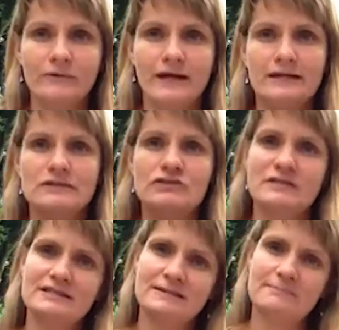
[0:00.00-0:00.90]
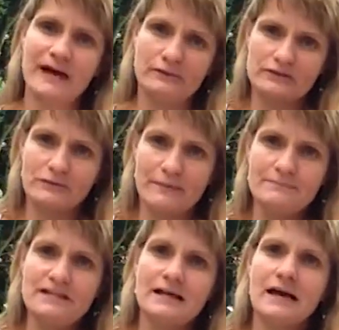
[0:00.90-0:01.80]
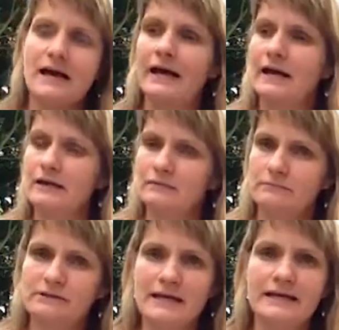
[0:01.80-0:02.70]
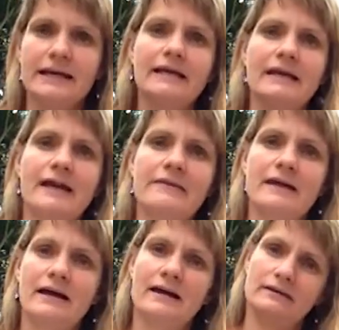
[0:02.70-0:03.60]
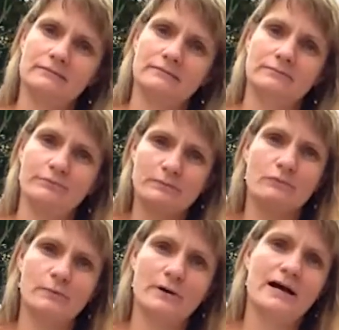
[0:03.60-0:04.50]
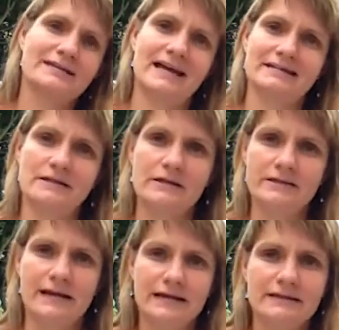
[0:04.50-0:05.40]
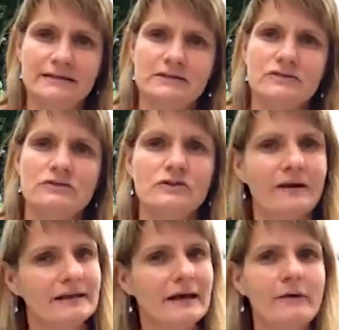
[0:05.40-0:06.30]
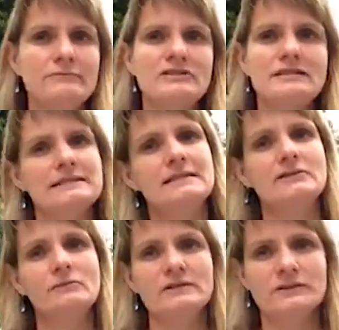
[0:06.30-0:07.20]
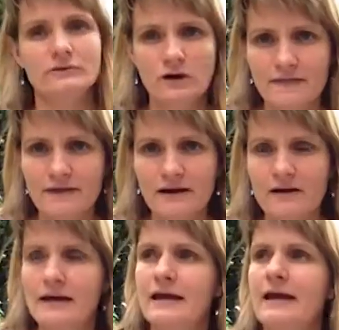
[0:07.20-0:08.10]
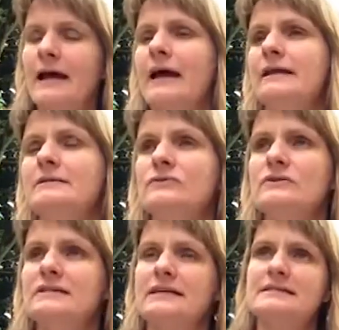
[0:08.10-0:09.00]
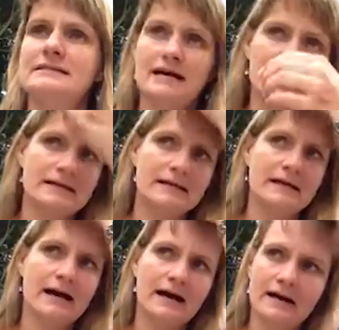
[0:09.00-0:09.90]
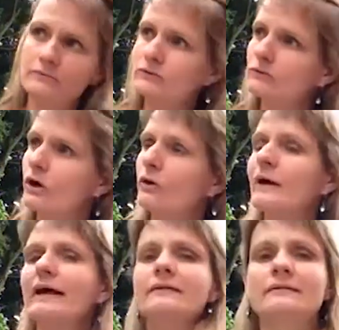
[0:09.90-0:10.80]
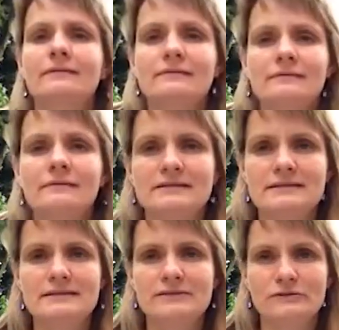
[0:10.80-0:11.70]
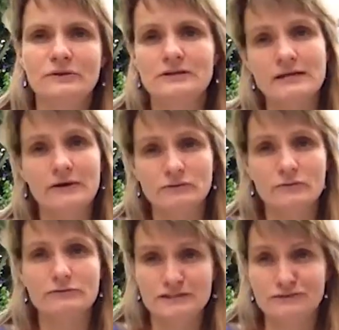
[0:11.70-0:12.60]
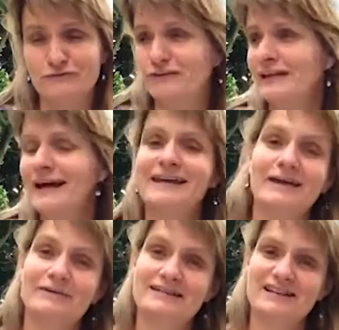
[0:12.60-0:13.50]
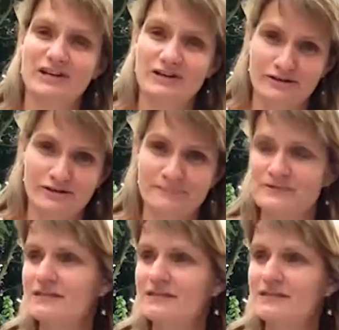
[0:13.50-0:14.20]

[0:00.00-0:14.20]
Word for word: And as soon as the batteries are empty, I plug it in and then I put more podcasts on that I can listen to. So right now I'm just listening to the ones that are on there. And as soon as that's done, I will go and listen to and download Distelfliege. I can't wait to hear her.